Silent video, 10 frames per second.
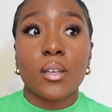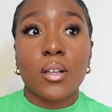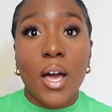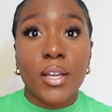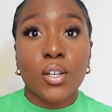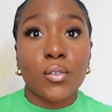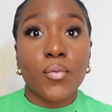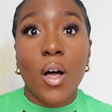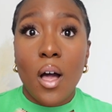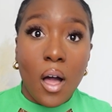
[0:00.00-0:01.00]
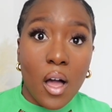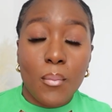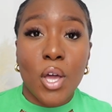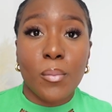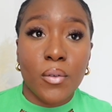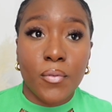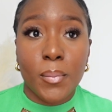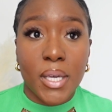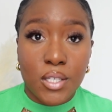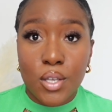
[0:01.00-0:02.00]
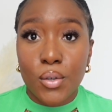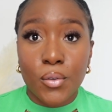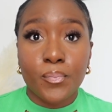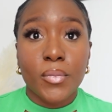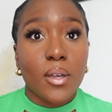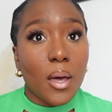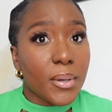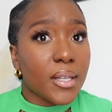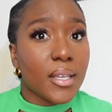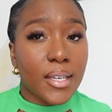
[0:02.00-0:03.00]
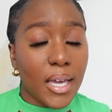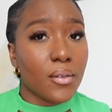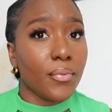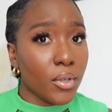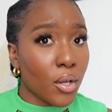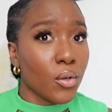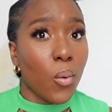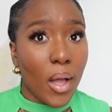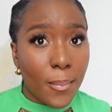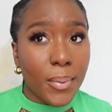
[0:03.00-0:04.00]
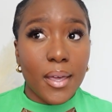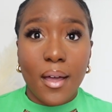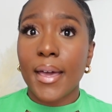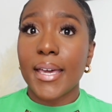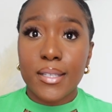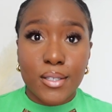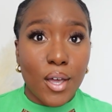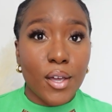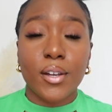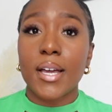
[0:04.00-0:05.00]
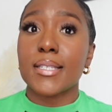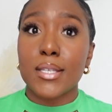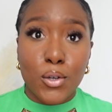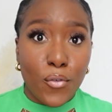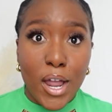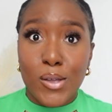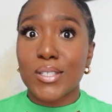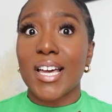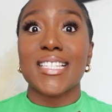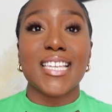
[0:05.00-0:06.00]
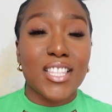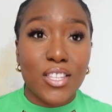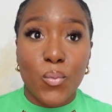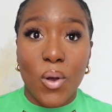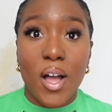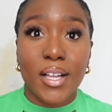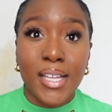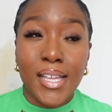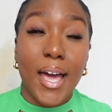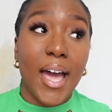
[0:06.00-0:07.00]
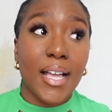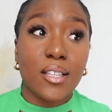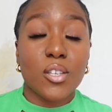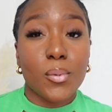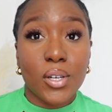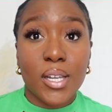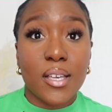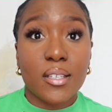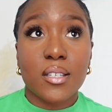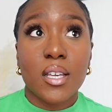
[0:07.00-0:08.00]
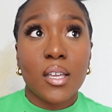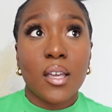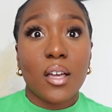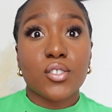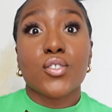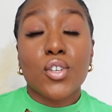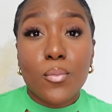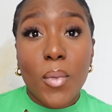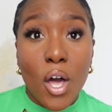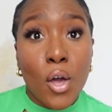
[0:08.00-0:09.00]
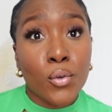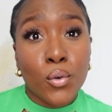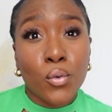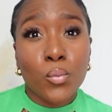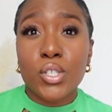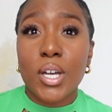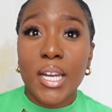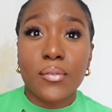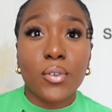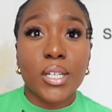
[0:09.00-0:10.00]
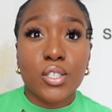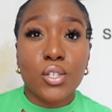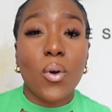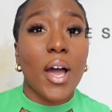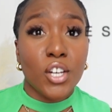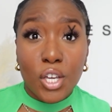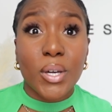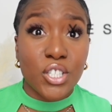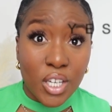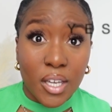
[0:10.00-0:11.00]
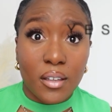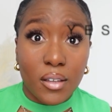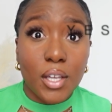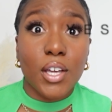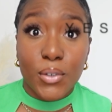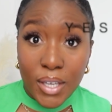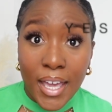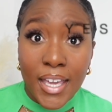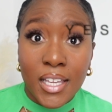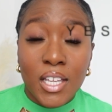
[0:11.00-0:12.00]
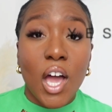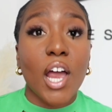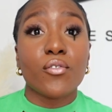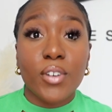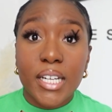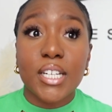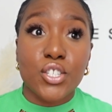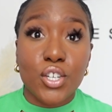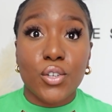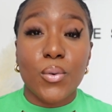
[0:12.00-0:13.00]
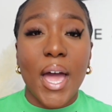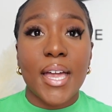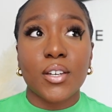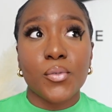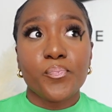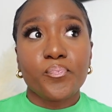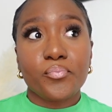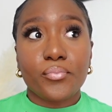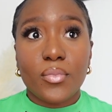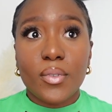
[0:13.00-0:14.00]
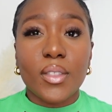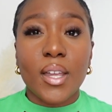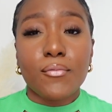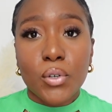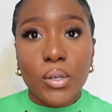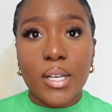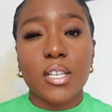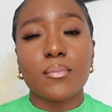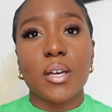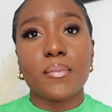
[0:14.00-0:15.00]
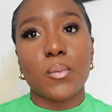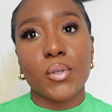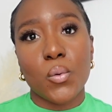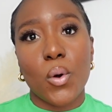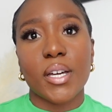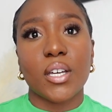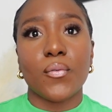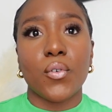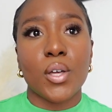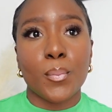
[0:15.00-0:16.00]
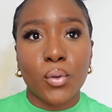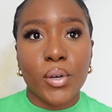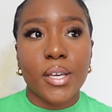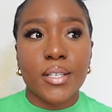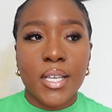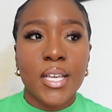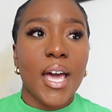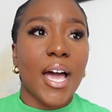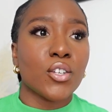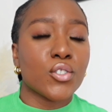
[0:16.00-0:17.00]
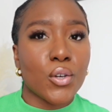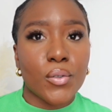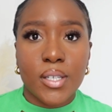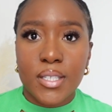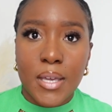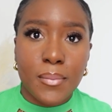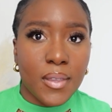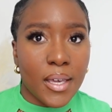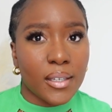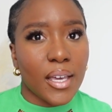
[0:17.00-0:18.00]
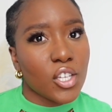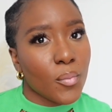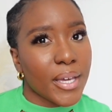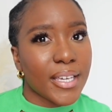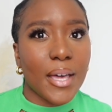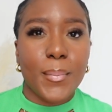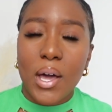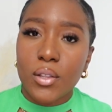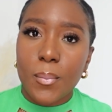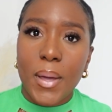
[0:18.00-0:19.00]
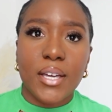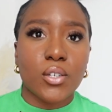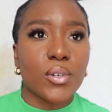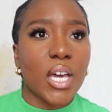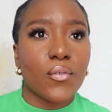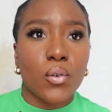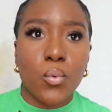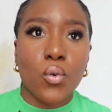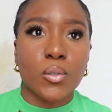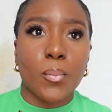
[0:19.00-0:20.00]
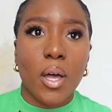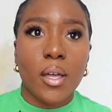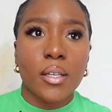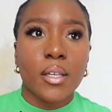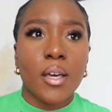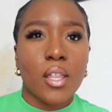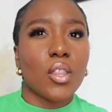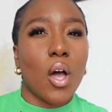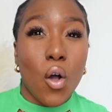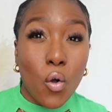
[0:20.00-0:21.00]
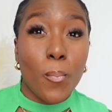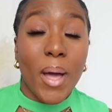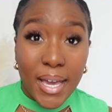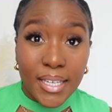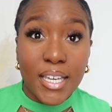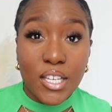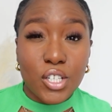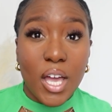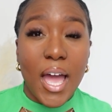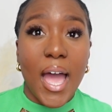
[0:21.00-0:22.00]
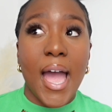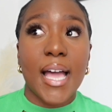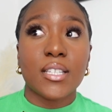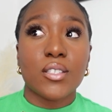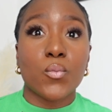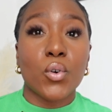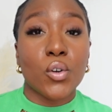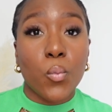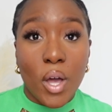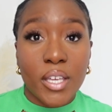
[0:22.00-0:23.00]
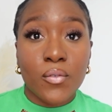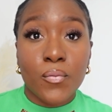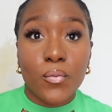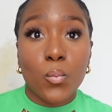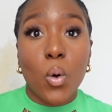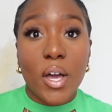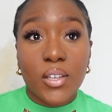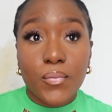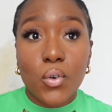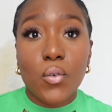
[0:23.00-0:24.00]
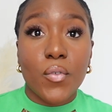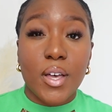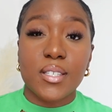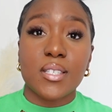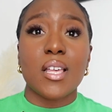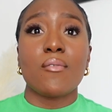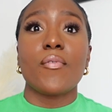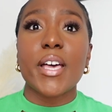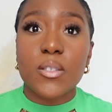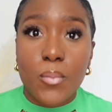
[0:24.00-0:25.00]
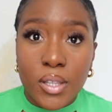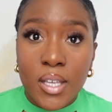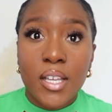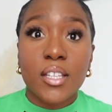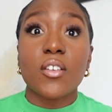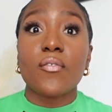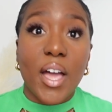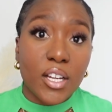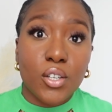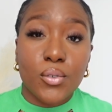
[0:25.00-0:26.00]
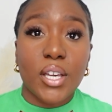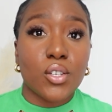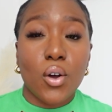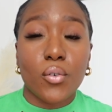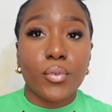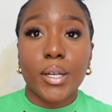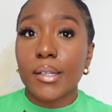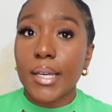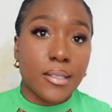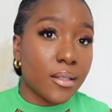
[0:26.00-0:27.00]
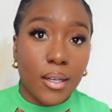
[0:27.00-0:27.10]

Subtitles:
kind of aha moment for me too. I've been in the game for, you know, quite a bit. I interned, I did the rounds, I did the work, and to be honest, to toot my own horn, which I never really do, I know my shit. Okay, I really do. And I feel like sometimes when you're working for employers and you're doing the same thing, yeah, you might get a pat on the back, you'll get a reward, but the whole package and what you're working for versus the investment, the value that you're offering isn't